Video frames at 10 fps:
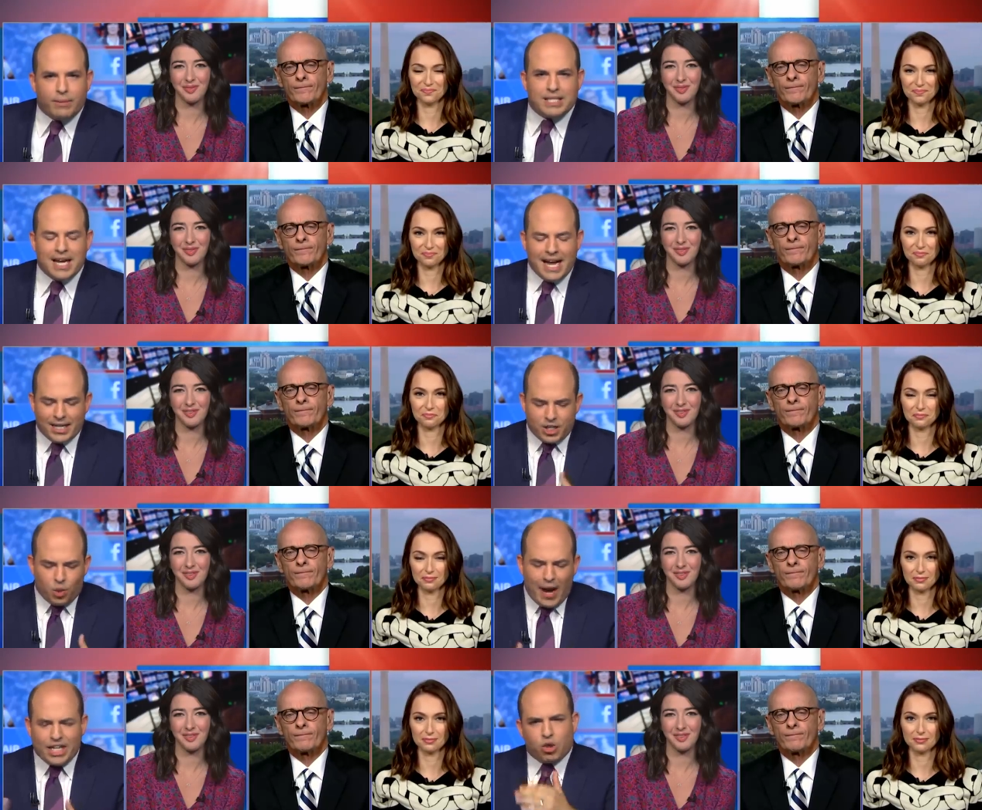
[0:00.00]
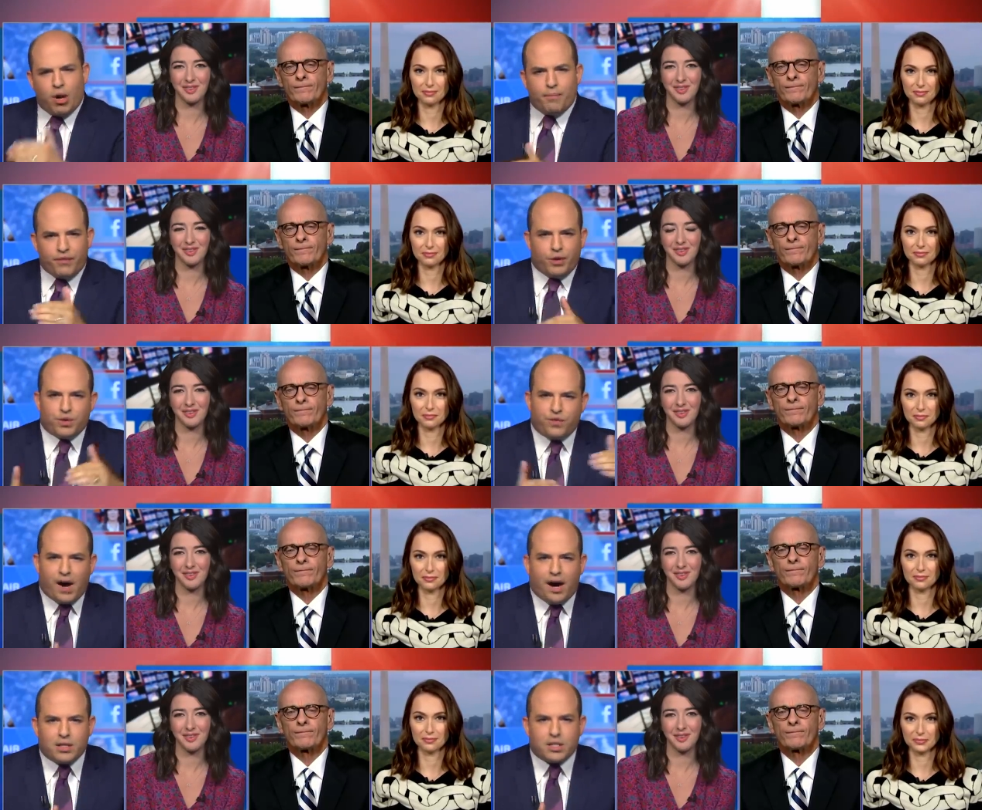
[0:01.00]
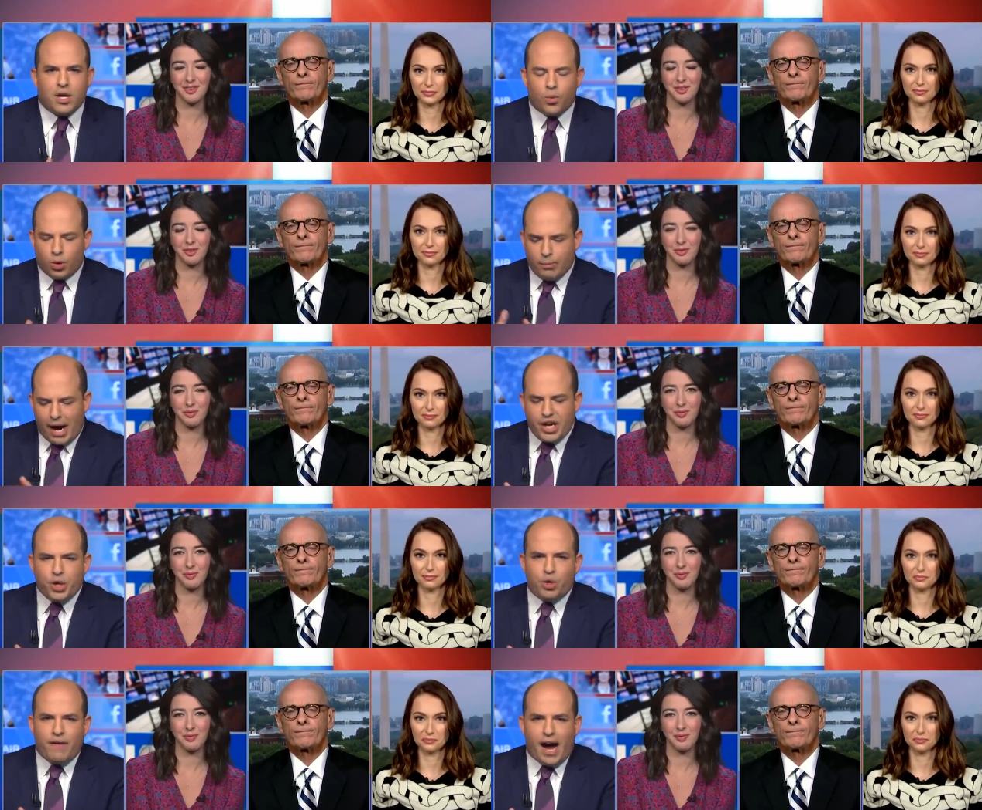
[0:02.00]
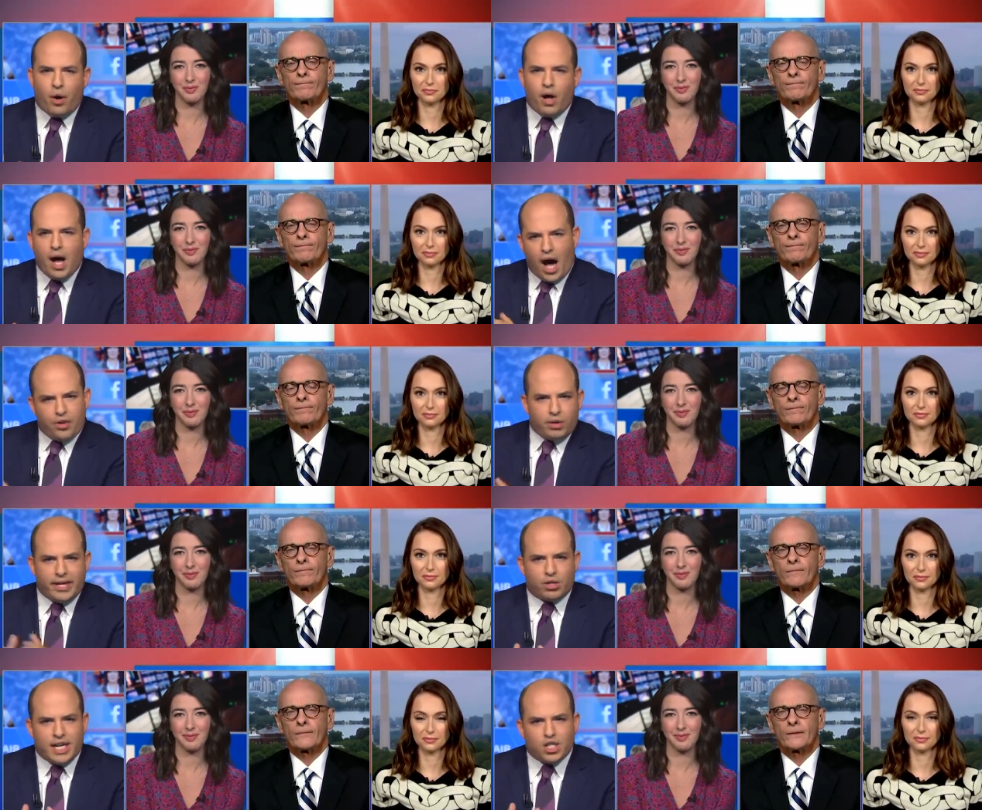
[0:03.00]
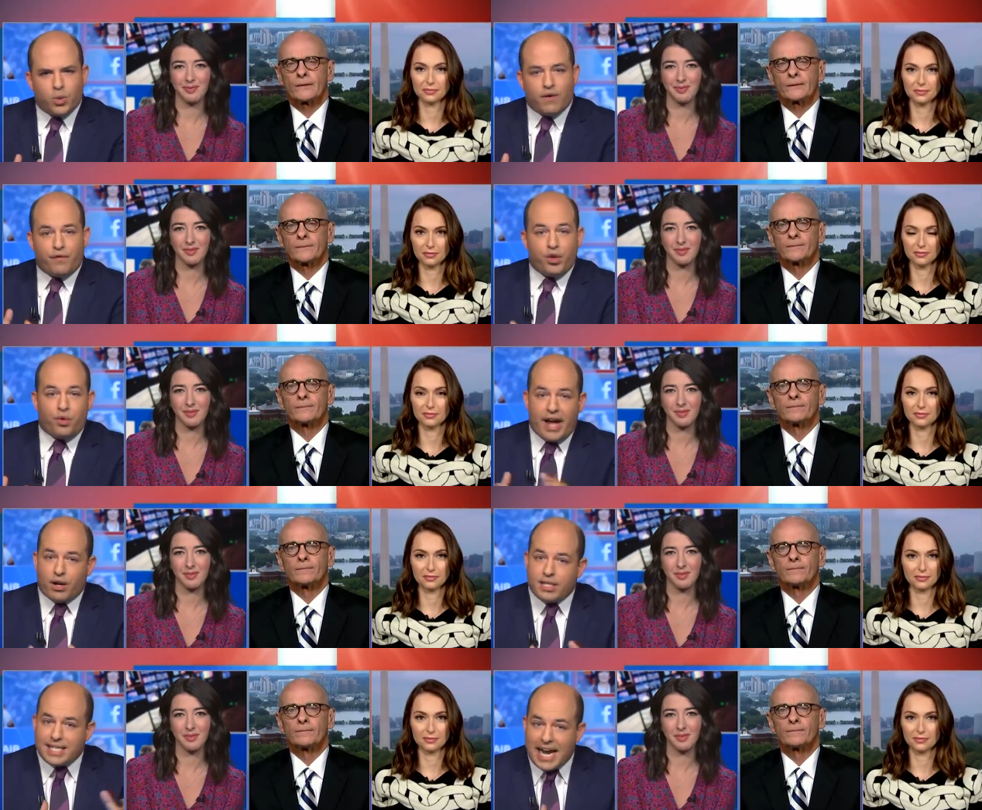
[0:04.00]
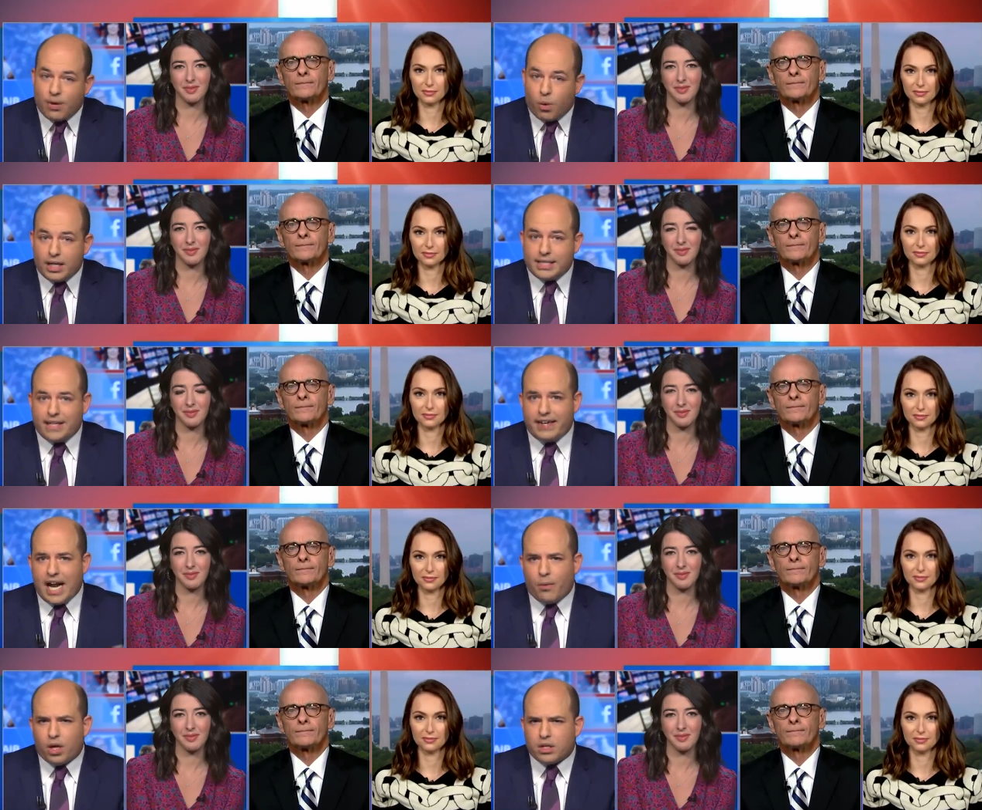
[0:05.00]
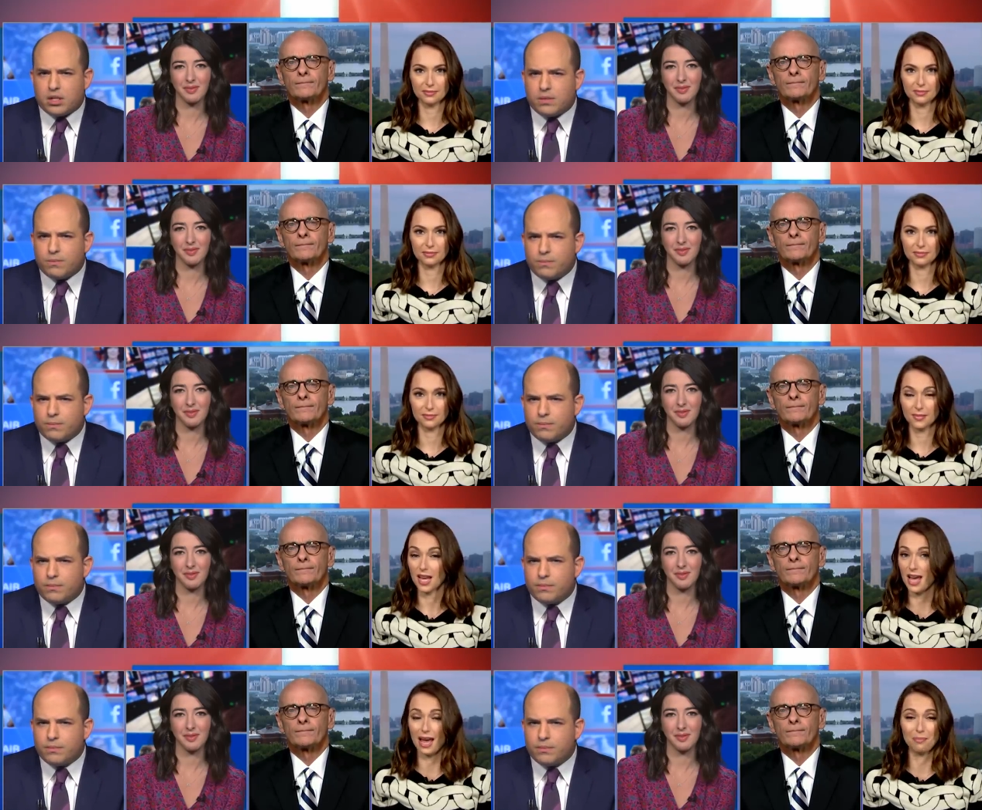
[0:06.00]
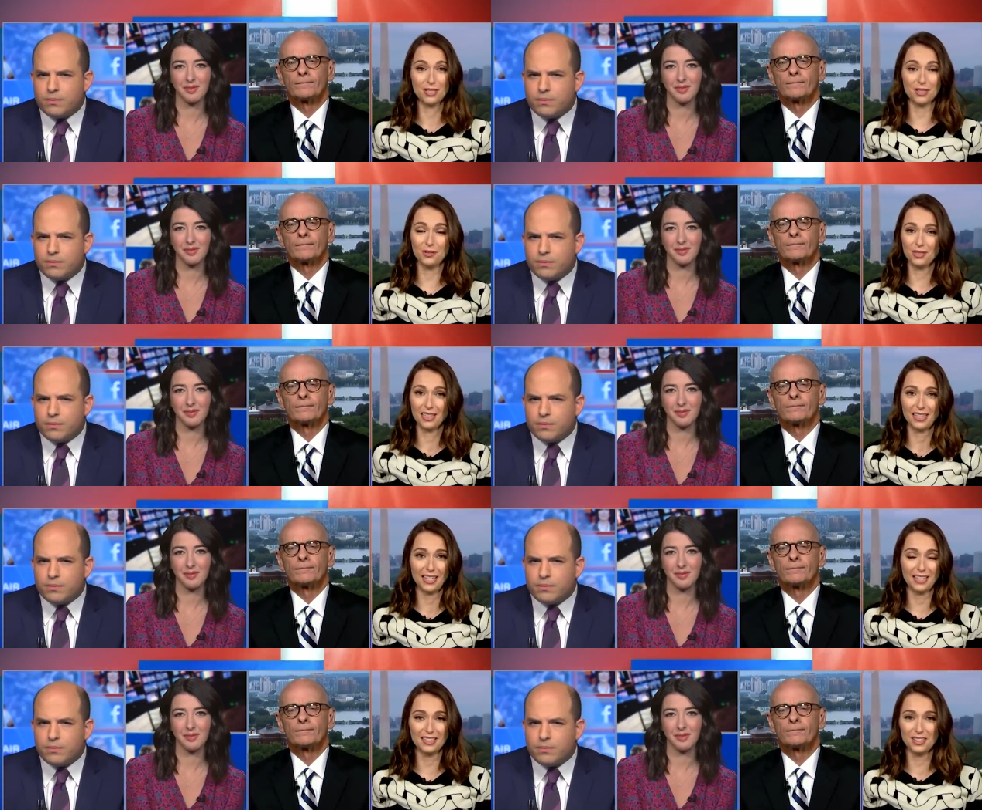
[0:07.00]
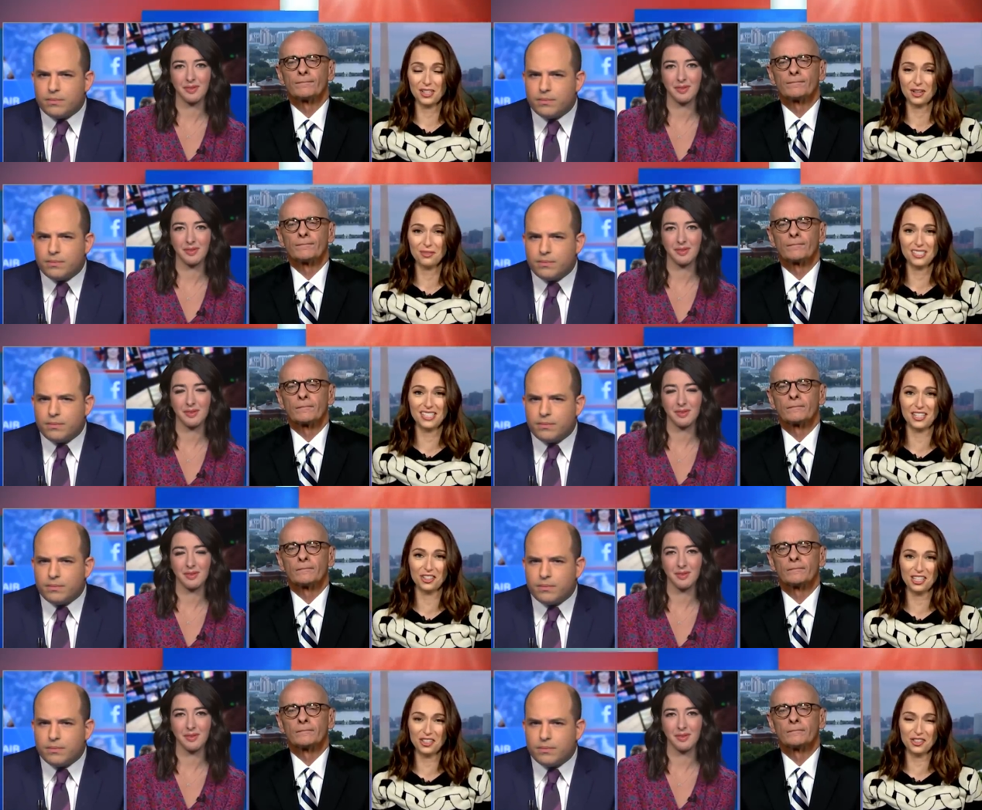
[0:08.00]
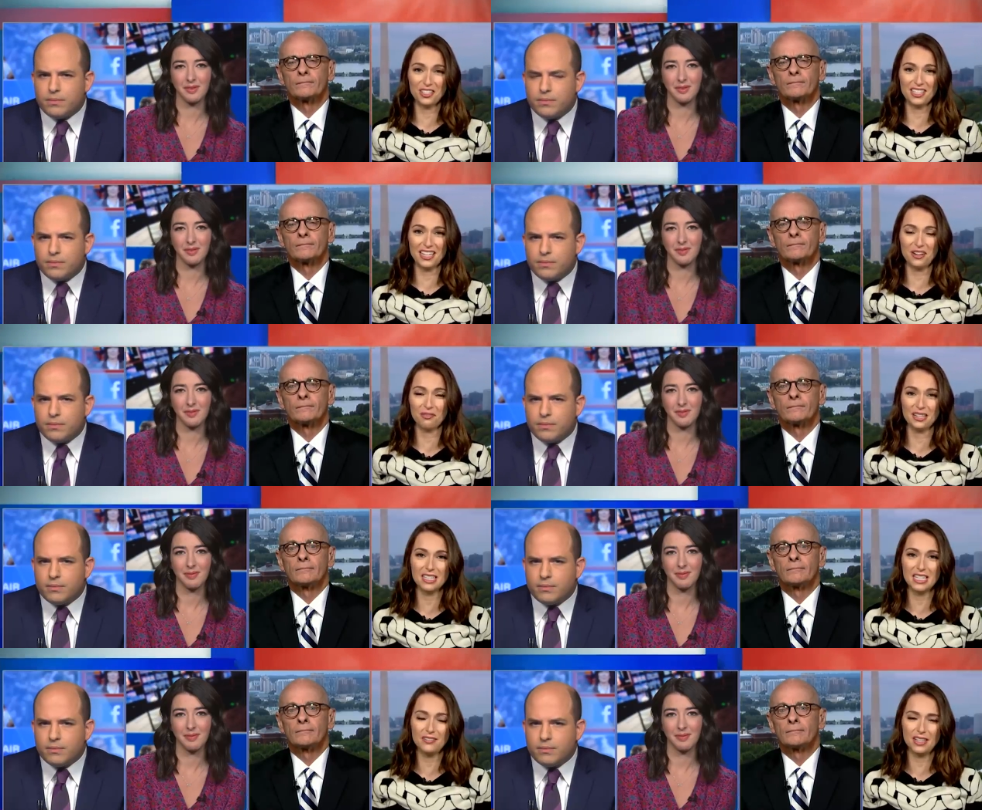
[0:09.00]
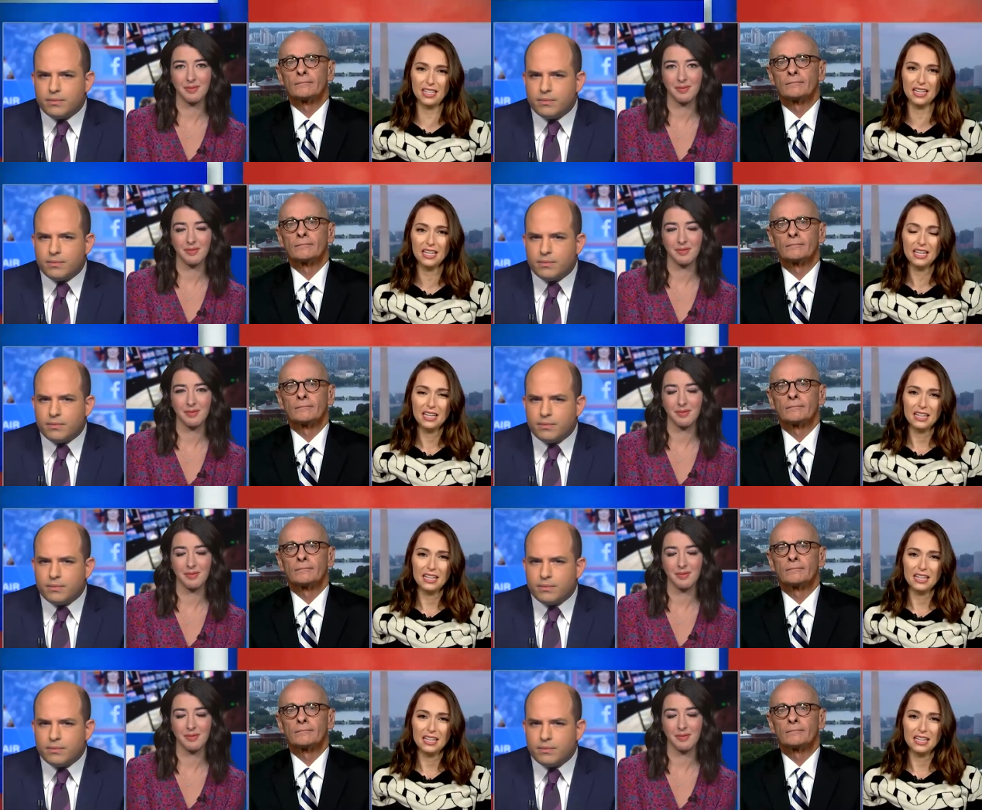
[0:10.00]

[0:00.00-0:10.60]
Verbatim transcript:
Speaker 1: governments. Does the way Trump views Fox remind you of how other leaders elsewhere view their state run
Speaker 2: TV networks? Absolutely. It's, you know, it's Dear Leaders state run TV.